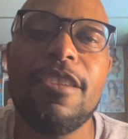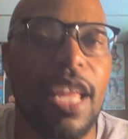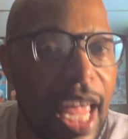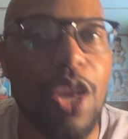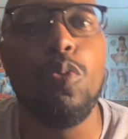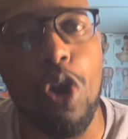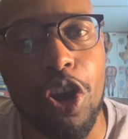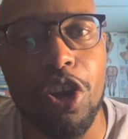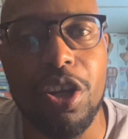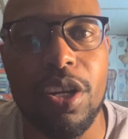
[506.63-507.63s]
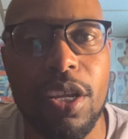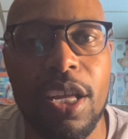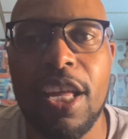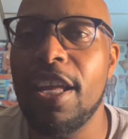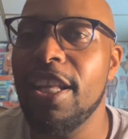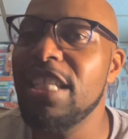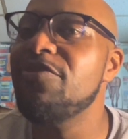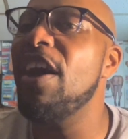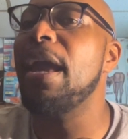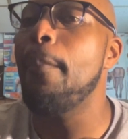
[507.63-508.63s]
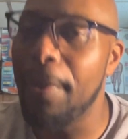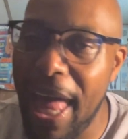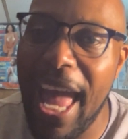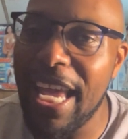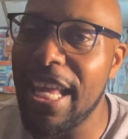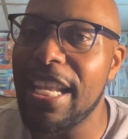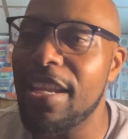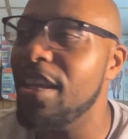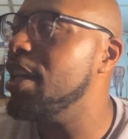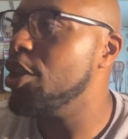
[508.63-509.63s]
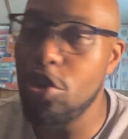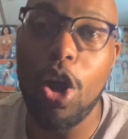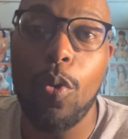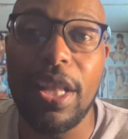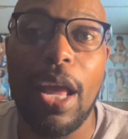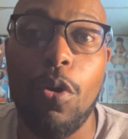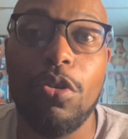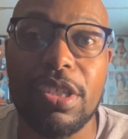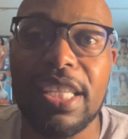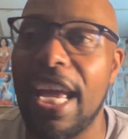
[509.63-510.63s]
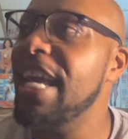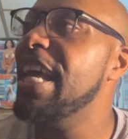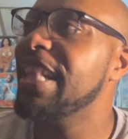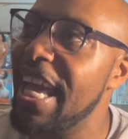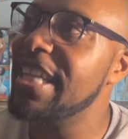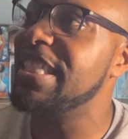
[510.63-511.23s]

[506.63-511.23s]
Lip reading: N-word, this fucking black, you know what they wanted to say, thinks